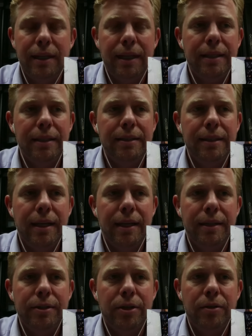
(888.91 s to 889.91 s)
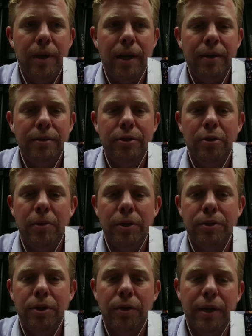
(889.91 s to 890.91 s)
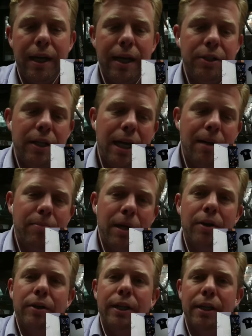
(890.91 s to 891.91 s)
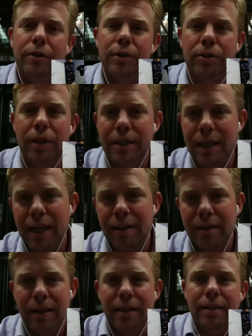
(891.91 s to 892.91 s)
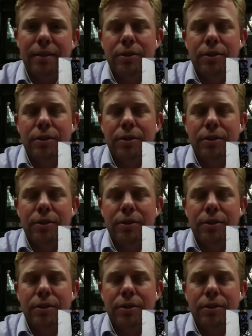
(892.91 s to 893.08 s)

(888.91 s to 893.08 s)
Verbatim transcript: And that turned around so much so that I actually had a better year in 2008 than I did